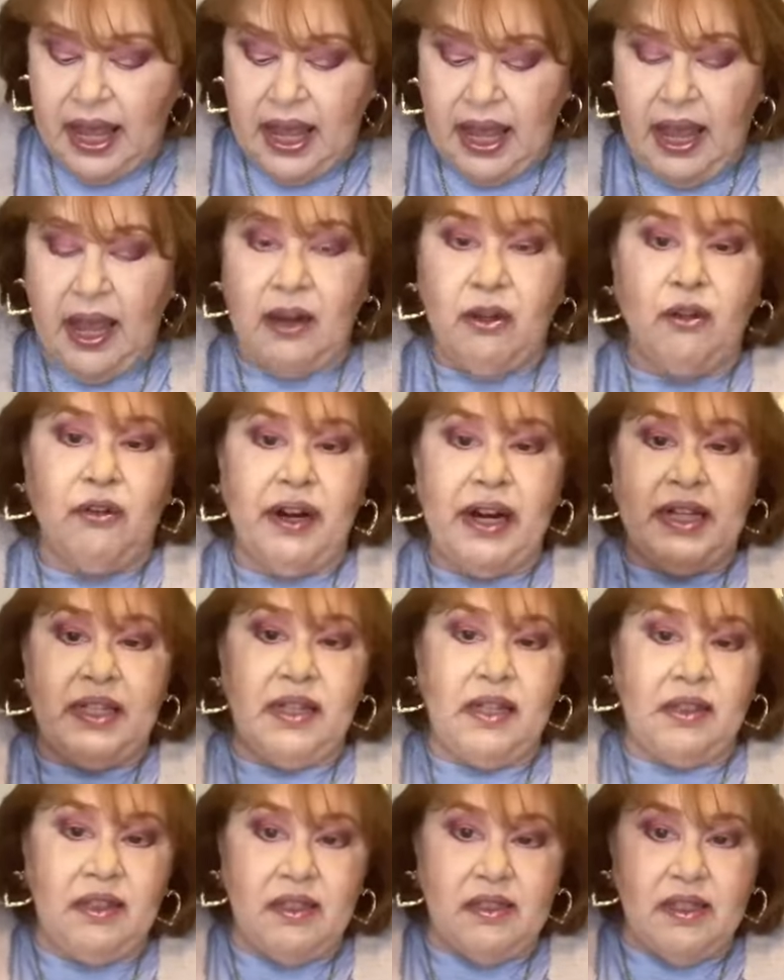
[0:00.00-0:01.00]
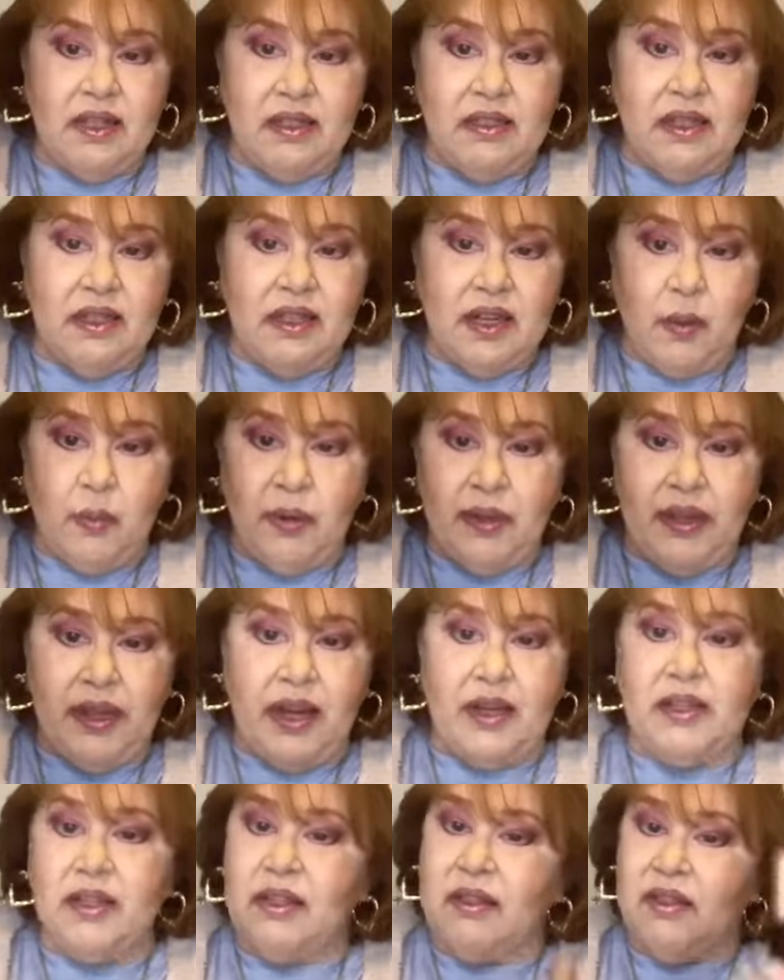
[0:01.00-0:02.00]
And granted, this is a
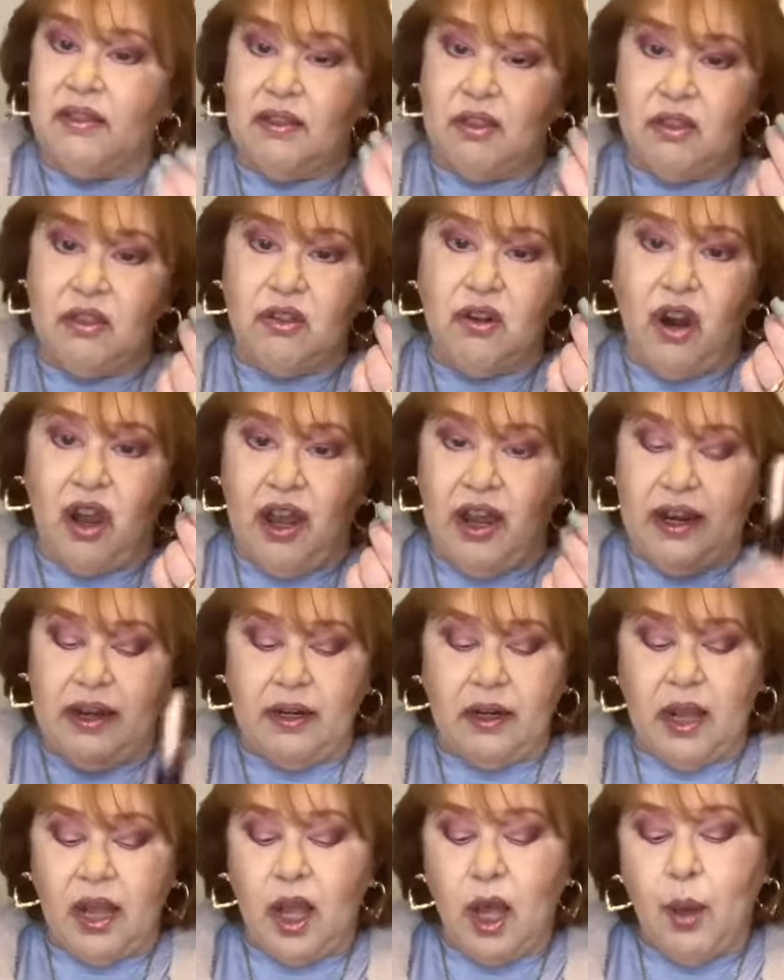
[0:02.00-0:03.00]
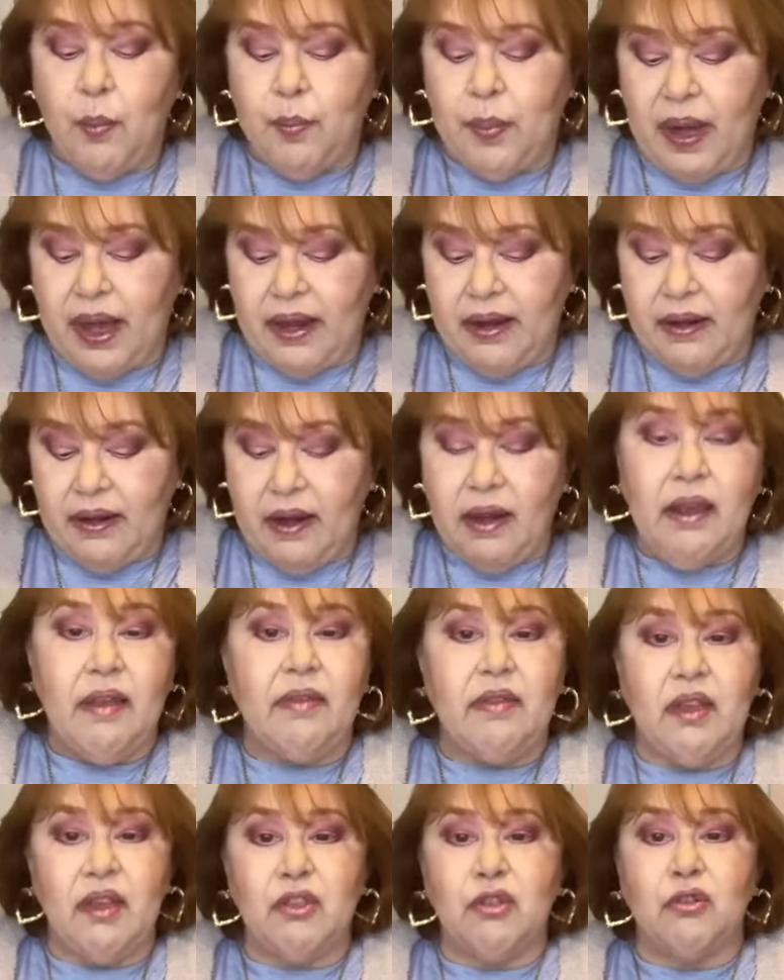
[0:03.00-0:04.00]
double-ended, this is not, but
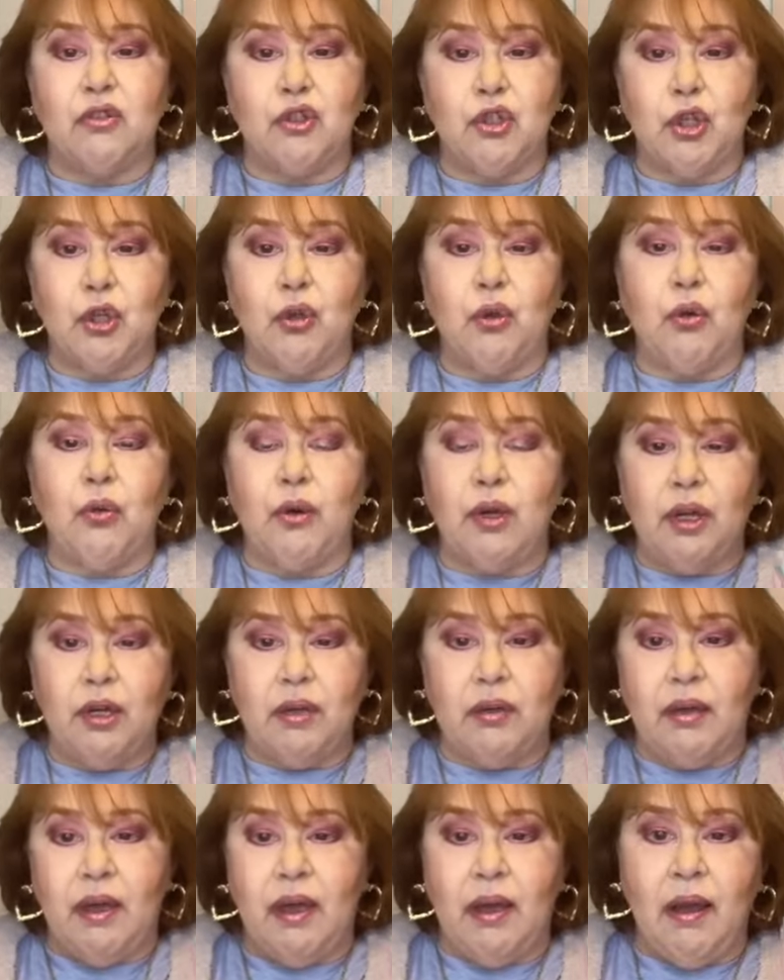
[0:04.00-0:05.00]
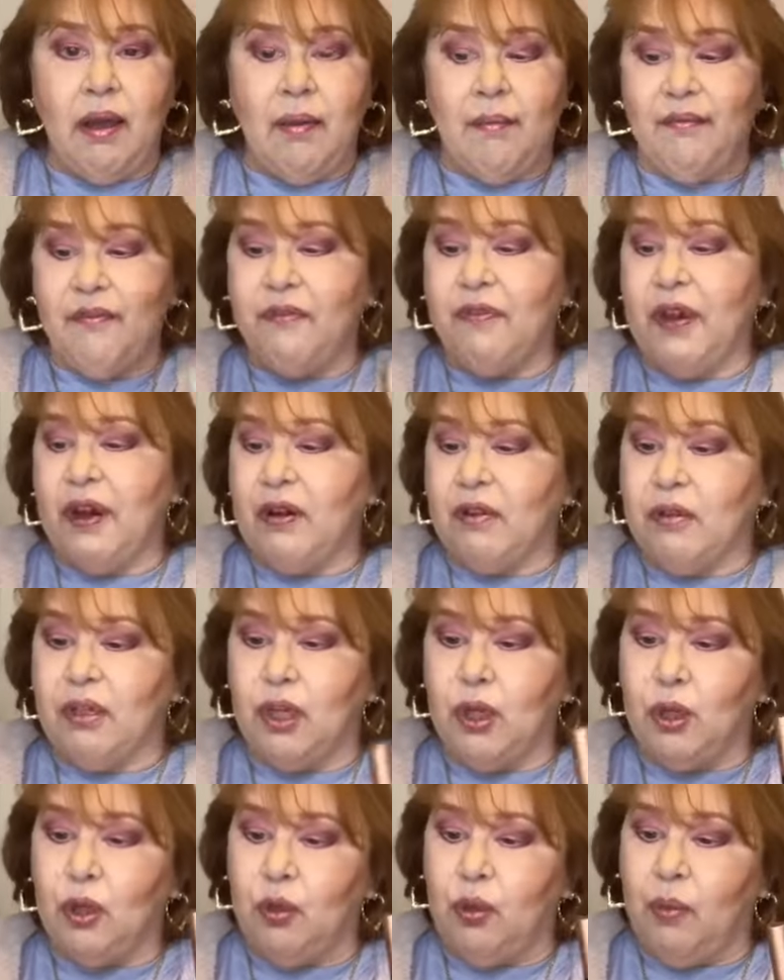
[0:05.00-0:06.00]
these are two um, fairly
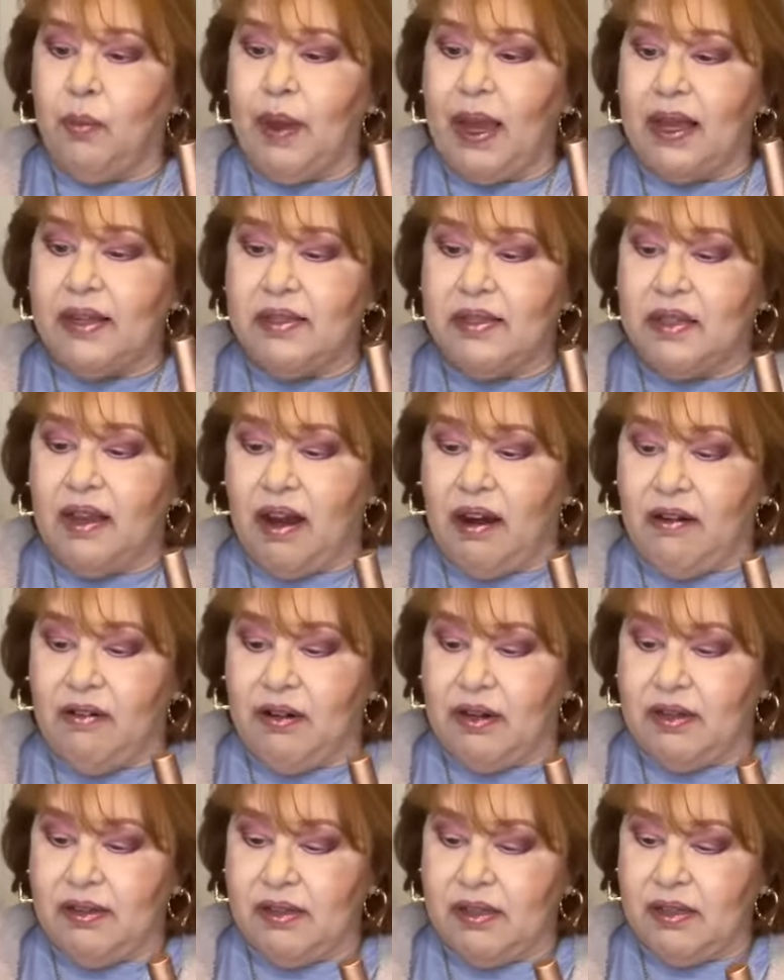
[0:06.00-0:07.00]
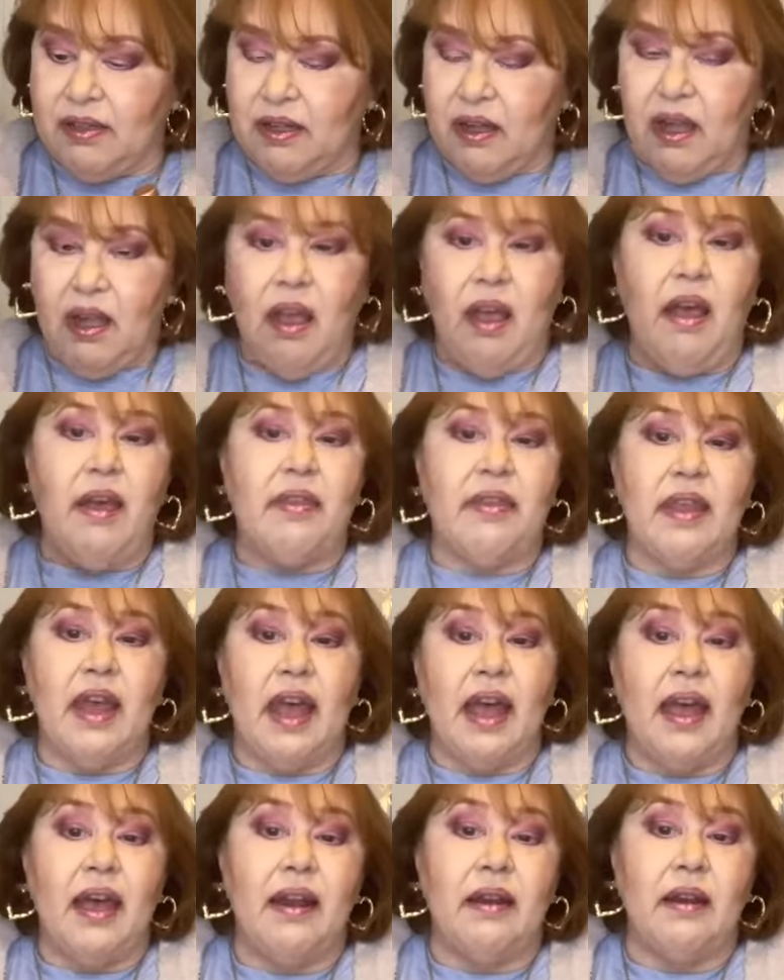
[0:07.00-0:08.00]
new mascaras
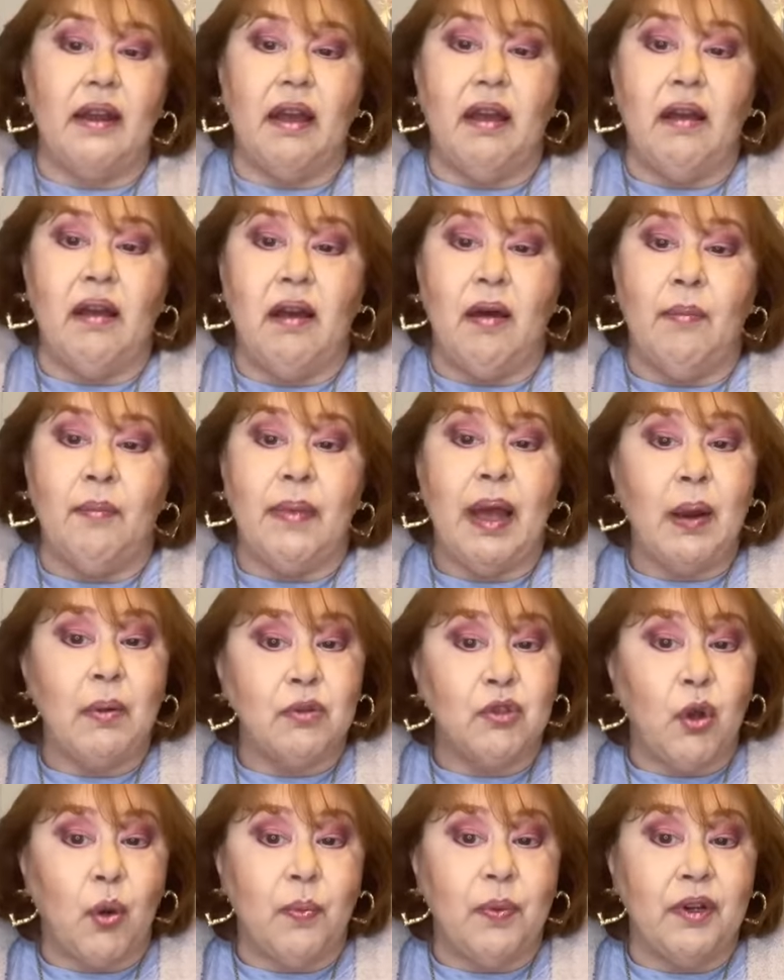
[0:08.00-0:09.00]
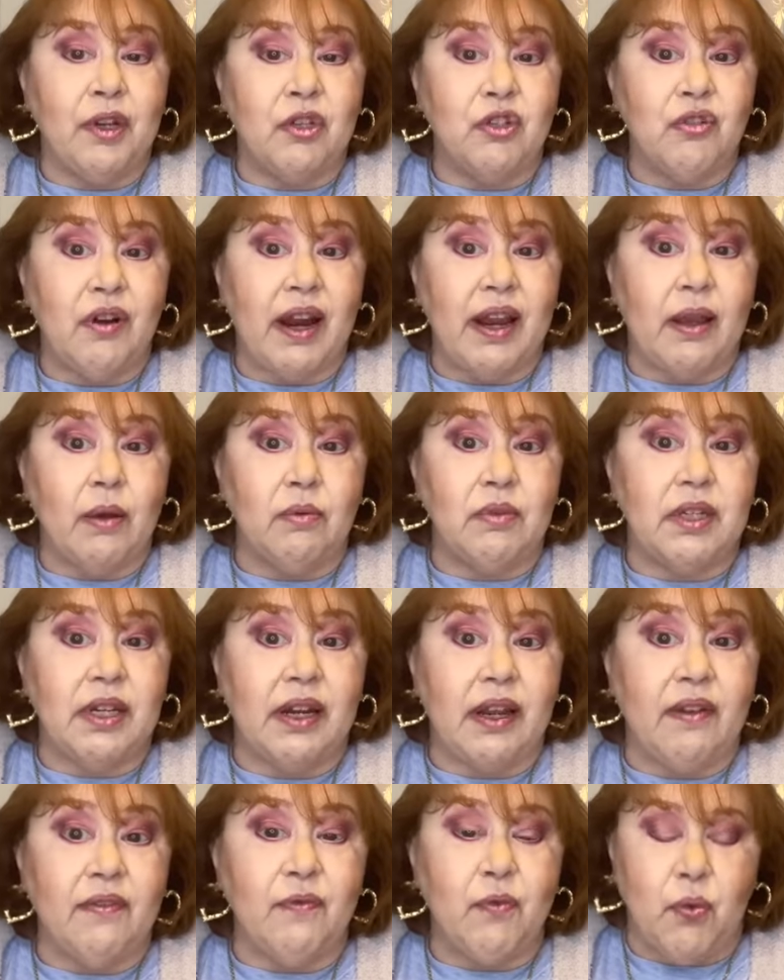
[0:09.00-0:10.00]
that um, I was hoping to try out
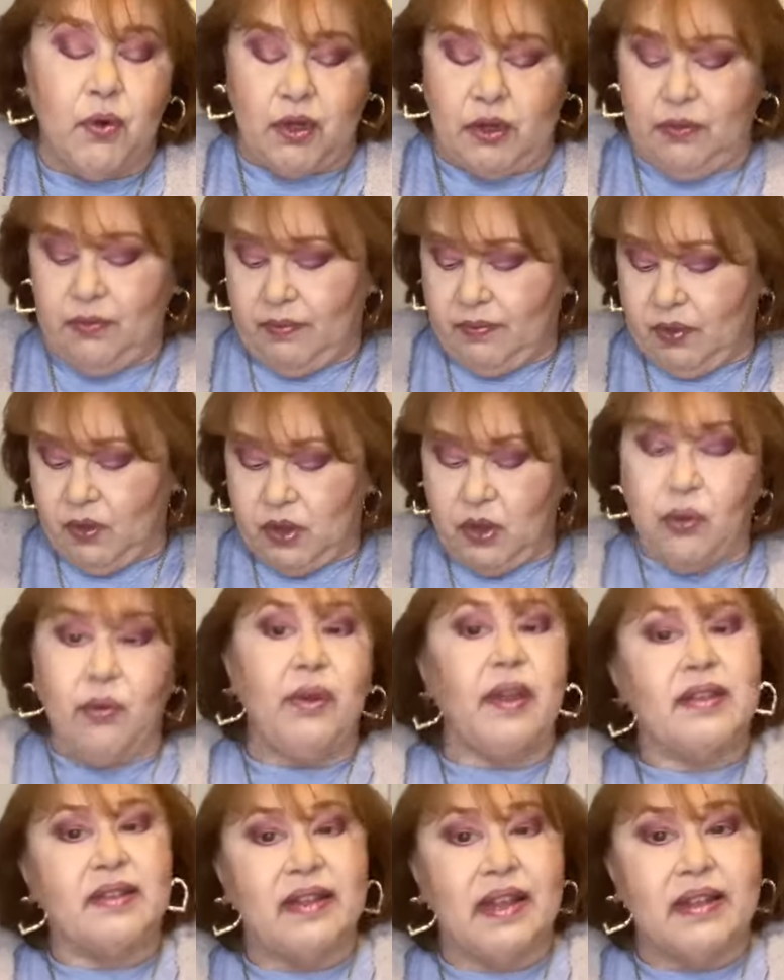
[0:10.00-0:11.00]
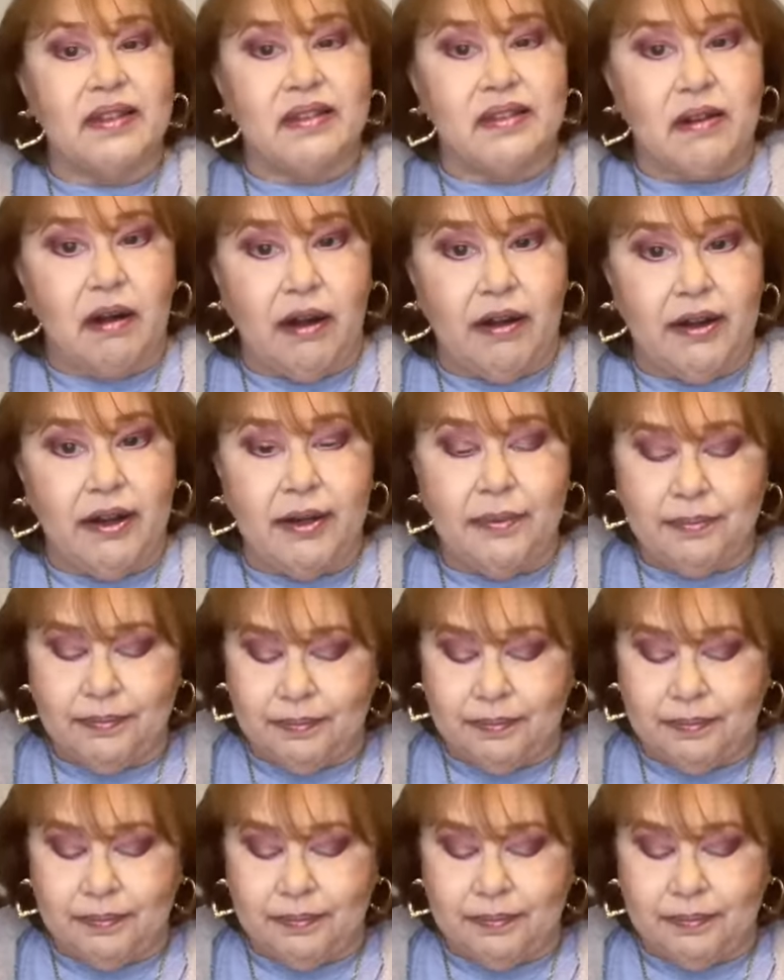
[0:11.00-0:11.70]
today for you. So let's get started.